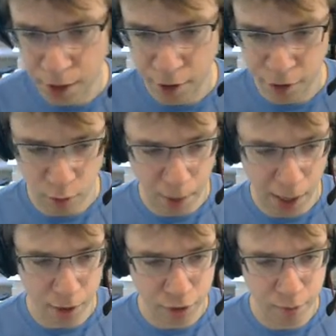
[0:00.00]
so is
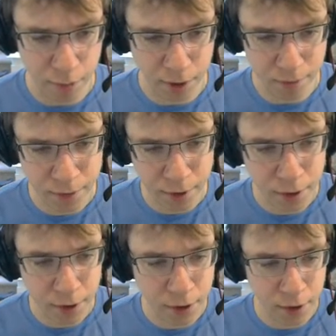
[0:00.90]
Bash, but
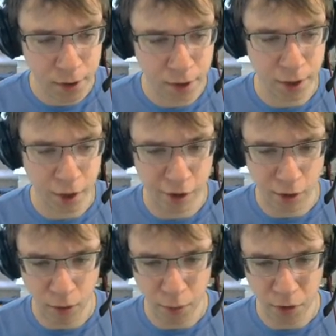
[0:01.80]
I think
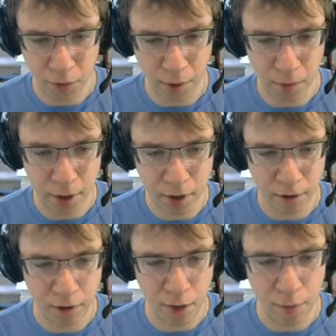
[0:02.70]
Secret Weapon is probably
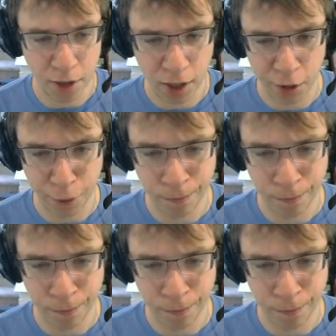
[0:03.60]
top of the queue.